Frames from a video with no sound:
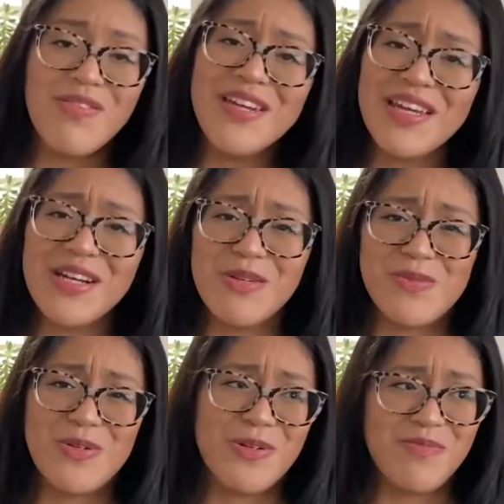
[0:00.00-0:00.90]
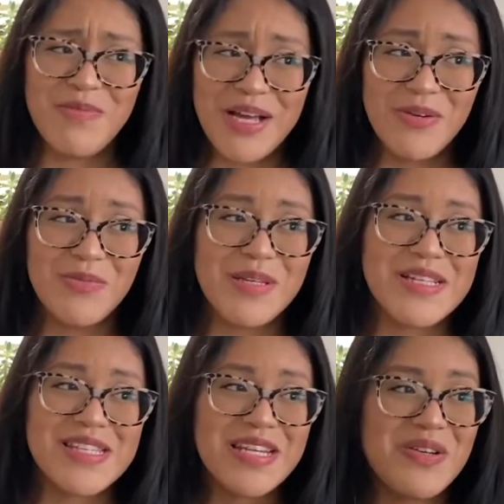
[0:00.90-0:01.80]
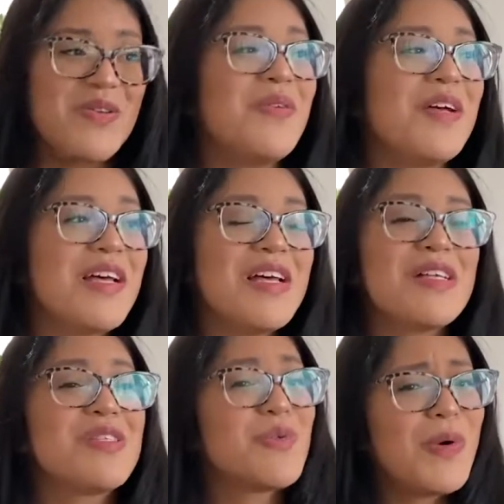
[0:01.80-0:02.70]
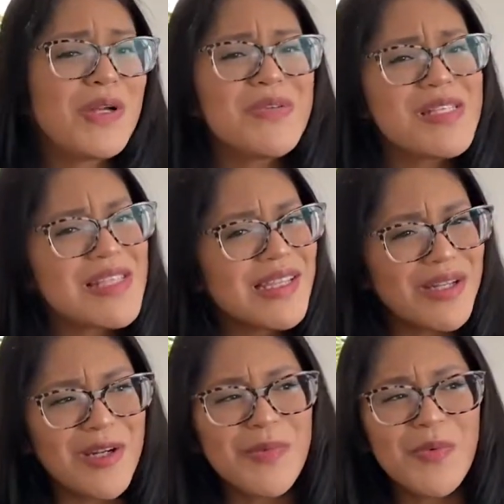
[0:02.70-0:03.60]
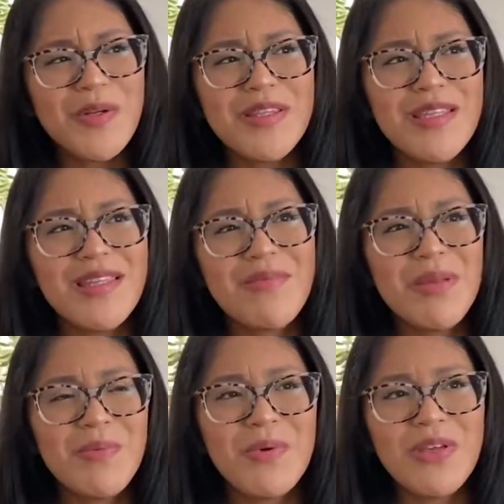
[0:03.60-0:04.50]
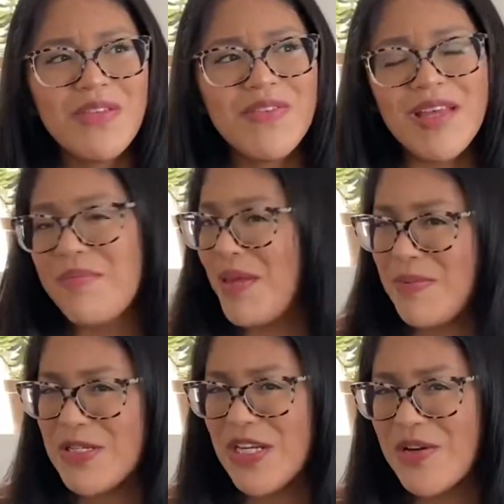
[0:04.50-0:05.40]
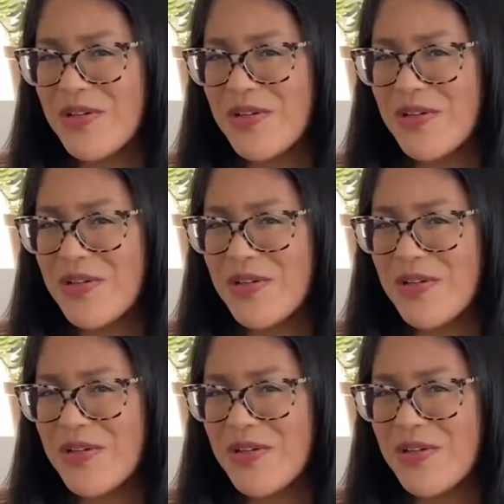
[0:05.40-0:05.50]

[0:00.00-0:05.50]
not an absurd amount, because I know swaddles is like the #1 thing that people gift at baby showers.